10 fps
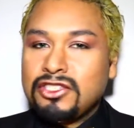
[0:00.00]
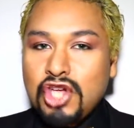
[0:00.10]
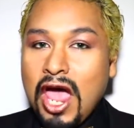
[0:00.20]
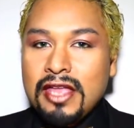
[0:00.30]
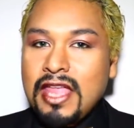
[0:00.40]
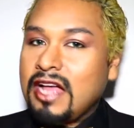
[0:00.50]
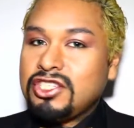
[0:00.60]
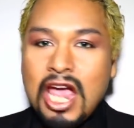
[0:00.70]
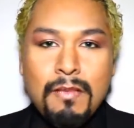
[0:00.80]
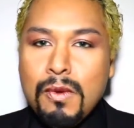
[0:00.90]
Chyna.
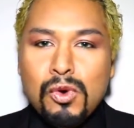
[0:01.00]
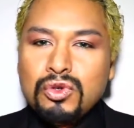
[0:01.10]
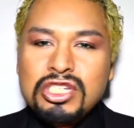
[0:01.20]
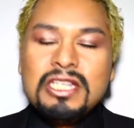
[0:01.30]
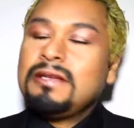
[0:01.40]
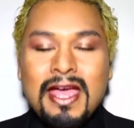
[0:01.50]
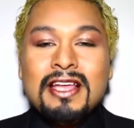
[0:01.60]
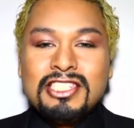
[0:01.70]
Chymoji.